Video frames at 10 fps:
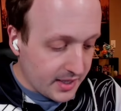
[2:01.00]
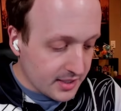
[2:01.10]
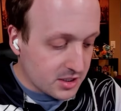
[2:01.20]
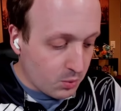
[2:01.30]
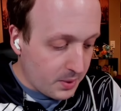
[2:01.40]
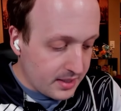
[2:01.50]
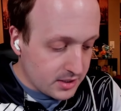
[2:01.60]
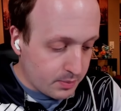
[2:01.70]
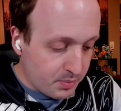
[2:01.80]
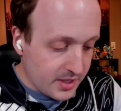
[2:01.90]
can sw-
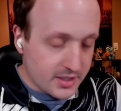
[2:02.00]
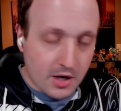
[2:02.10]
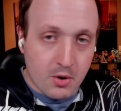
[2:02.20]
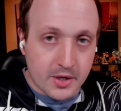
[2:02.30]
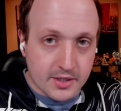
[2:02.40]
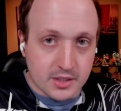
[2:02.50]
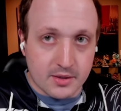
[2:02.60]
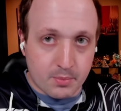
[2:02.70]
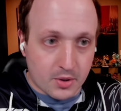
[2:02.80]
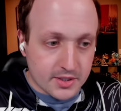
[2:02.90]
split Touka's
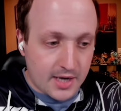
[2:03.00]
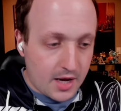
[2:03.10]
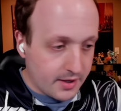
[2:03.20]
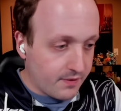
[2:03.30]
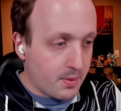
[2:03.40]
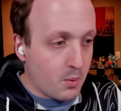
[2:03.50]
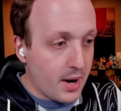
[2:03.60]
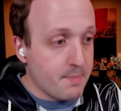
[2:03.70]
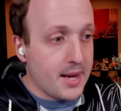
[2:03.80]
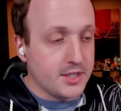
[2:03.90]
personality from the
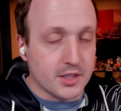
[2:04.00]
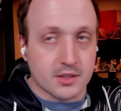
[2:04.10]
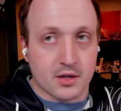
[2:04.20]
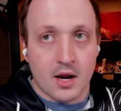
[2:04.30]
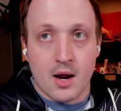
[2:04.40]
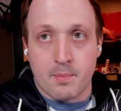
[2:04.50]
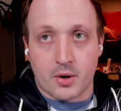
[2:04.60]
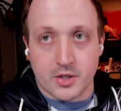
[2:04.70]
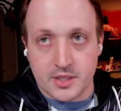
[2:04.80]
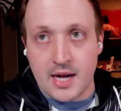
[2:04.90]
white mage's
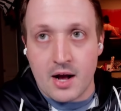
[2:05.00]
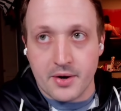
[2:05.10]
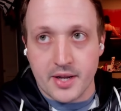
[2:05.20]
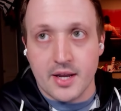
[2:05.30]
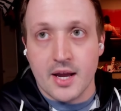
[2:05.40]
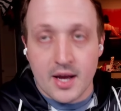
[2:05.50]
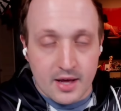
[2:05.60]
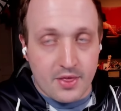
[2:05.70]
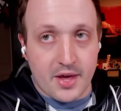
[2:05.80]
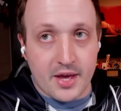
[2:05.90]
personality,
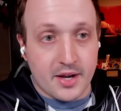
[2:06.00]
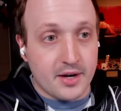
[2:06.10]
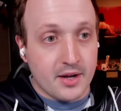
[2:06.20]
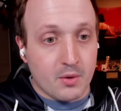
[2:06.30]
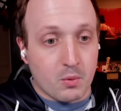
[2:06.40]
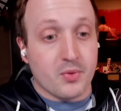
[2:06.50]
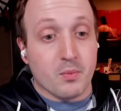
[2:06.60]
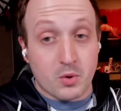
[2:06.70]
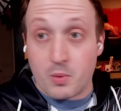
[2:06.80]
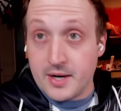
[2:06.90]
then with
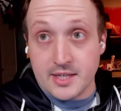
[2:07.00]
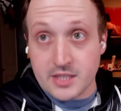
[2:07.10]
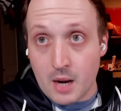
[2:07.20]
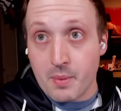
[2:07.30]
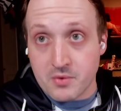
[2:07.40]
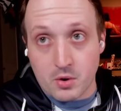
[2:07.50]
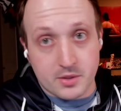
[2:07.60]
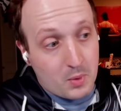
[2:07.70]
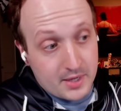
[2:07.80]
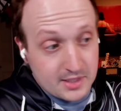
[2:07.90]
with Wendy's help, of course,
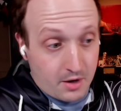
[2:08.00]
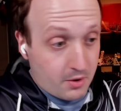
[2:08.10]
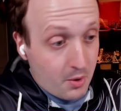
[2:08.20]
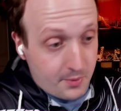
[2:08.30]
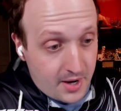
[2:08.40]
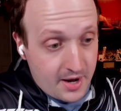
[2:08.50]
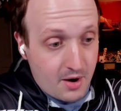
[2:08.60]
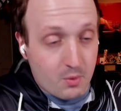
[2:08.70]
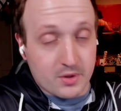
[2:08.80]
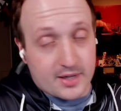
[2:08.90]
and Wendy's on her own right
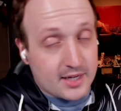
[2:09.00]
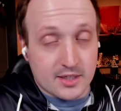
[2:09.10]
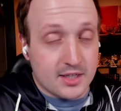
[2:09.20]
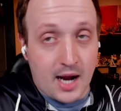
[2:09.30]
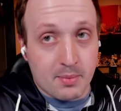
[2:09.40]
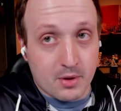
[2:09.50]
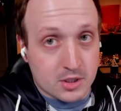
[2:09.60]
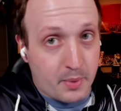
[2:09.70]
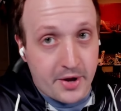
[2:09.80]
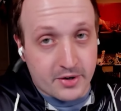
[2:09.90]
now with against a Diablo
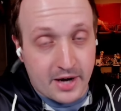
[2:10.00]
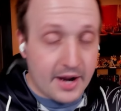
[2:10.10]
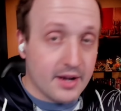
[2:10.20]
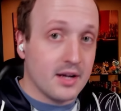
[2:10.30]
spider guy,